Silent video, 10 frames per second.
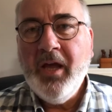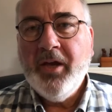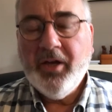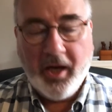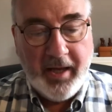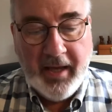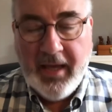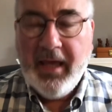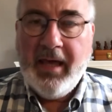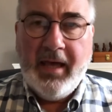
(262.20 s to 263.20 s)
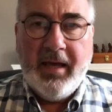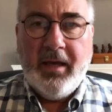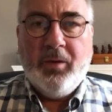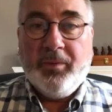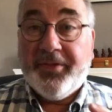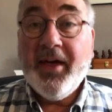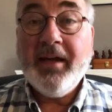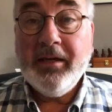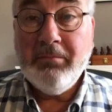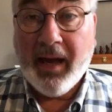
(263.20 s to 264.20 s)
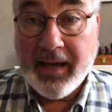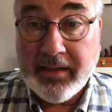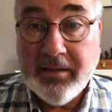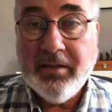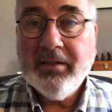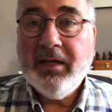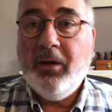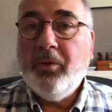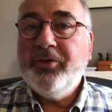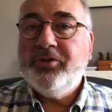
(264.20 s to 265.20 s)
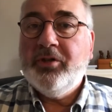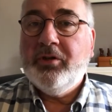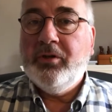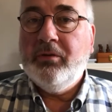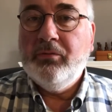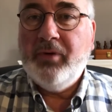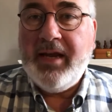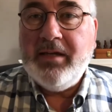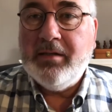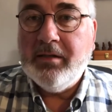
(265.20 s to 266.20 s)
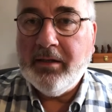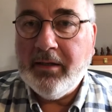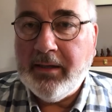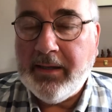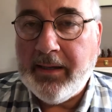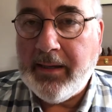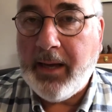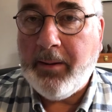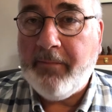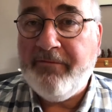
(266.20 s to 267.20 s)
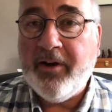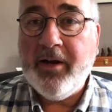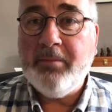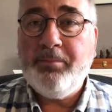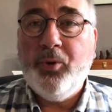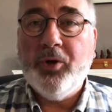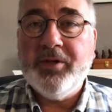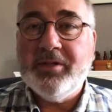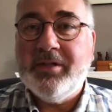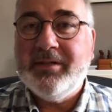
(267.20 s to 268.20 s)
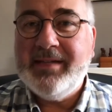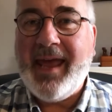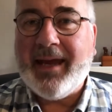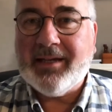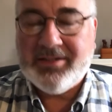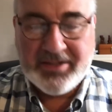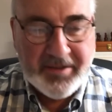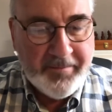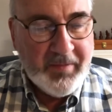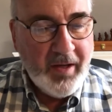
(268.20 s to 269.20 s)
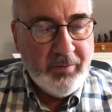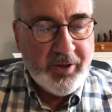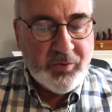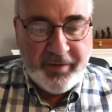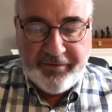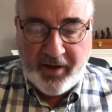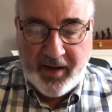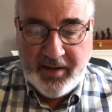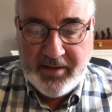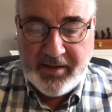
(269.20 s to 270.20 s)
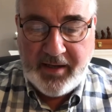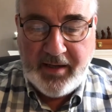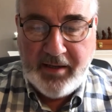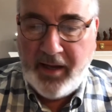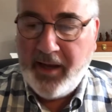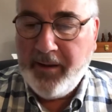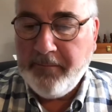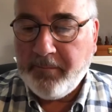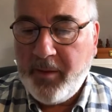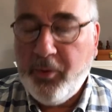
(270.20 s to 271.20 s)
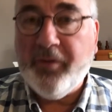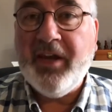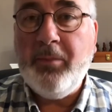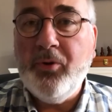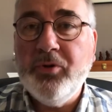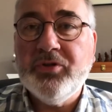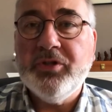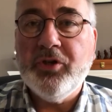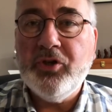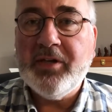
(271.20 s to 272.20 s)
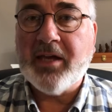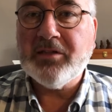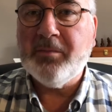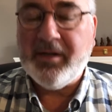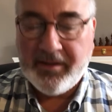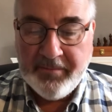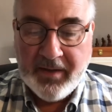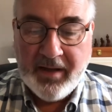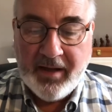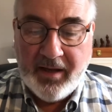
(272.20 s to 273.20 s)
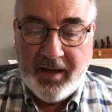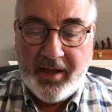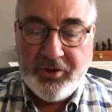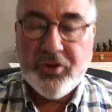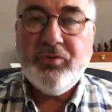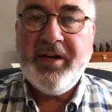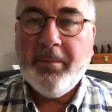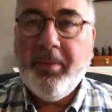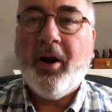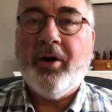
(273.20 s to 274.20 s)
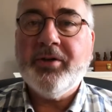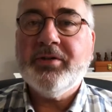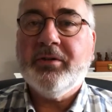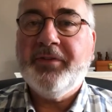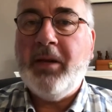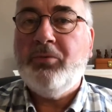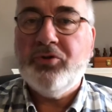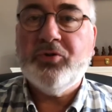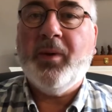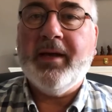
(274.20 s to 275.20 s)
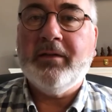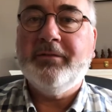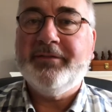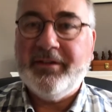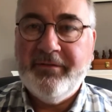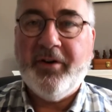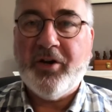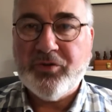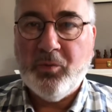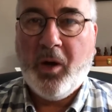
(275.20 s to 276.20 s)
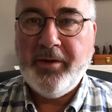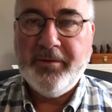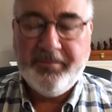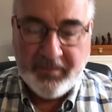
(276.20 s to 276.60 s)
Now, with that in mind, I want to read a very important text which we find in the book of Hebrews in the New Testament. Just read a part of Hebrews 12 and verse 1.